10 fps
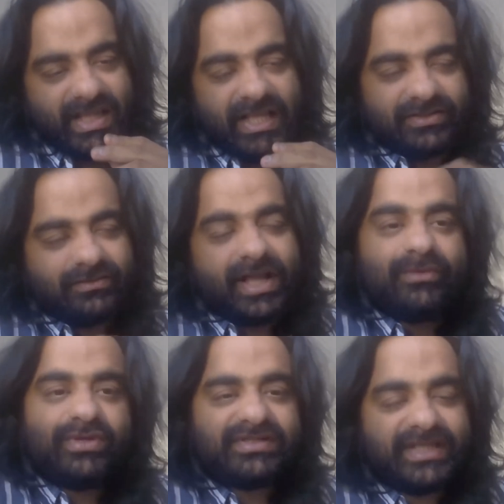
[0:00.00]
Yeah, so
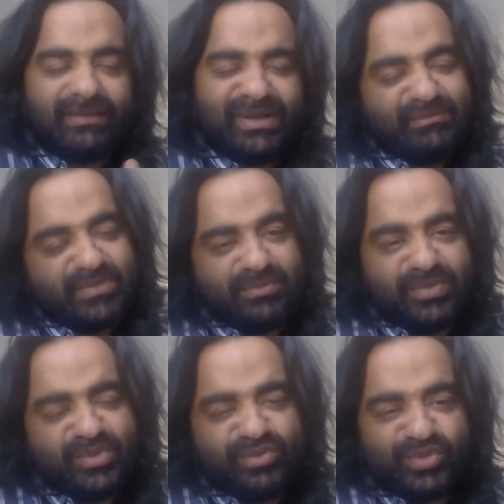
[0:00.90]
I would say, I mean,
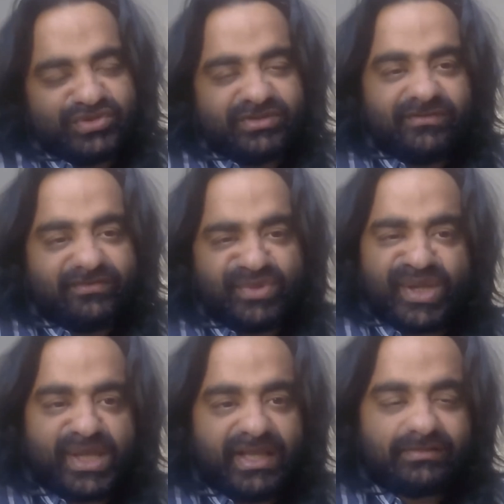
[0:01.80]
most of
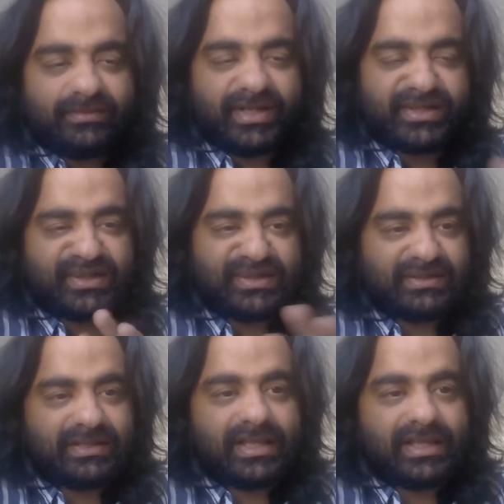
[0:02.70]
my expeditions,